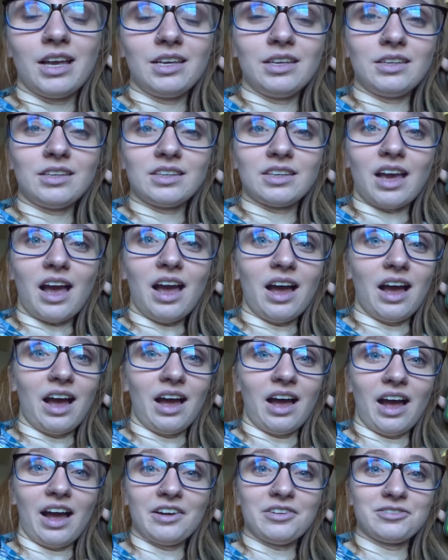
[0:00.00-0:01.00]
yeah,
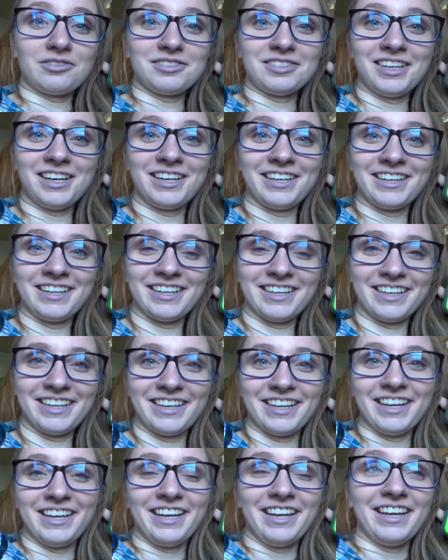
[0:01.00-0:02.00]
I don't,
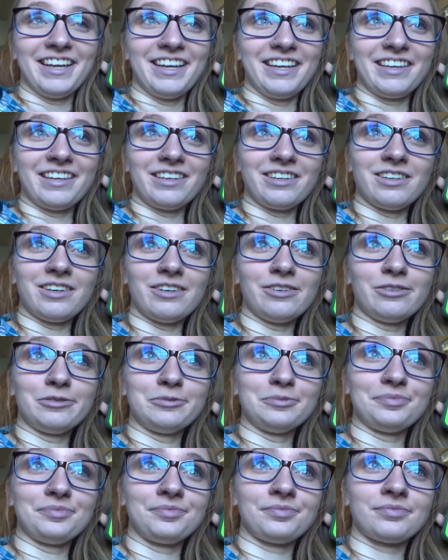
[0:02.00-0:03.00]
you
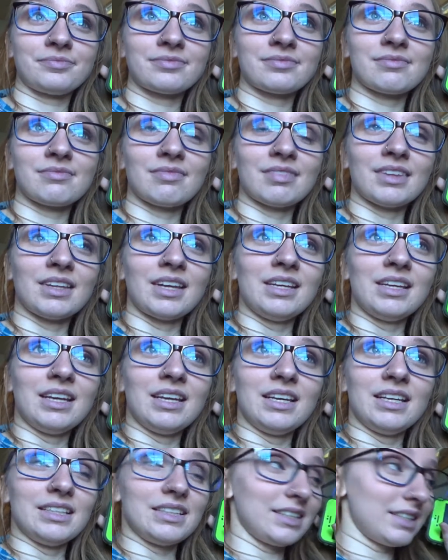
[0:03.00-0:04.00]
know,
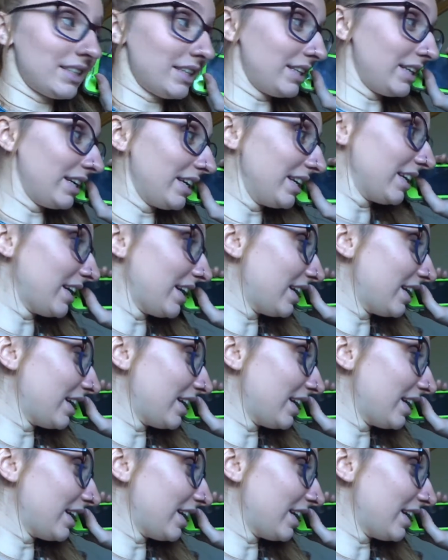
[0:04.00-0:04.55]
today